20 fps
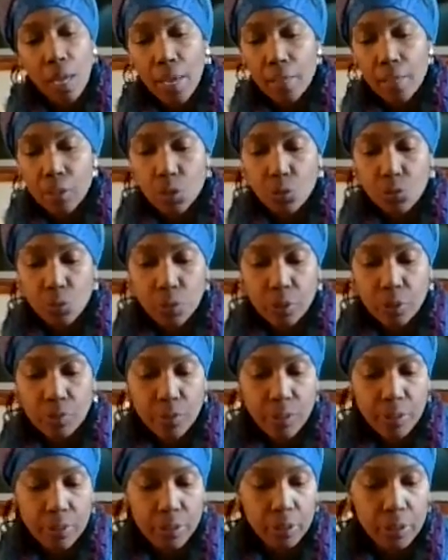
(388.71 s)
and it's really
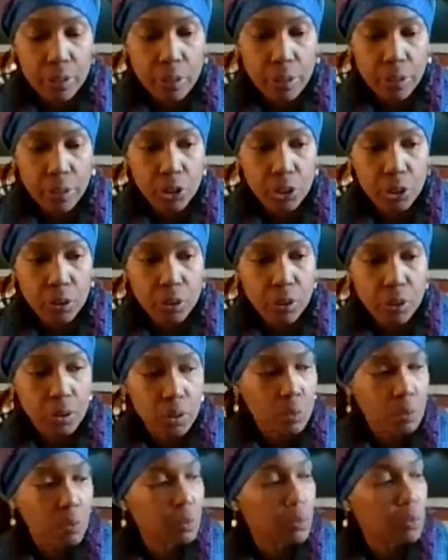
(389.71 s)
very
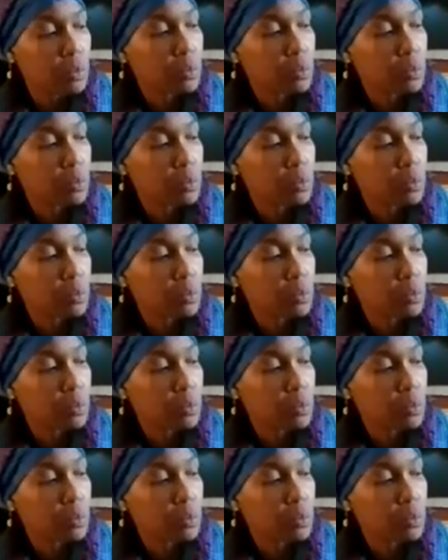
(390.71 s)
delicious.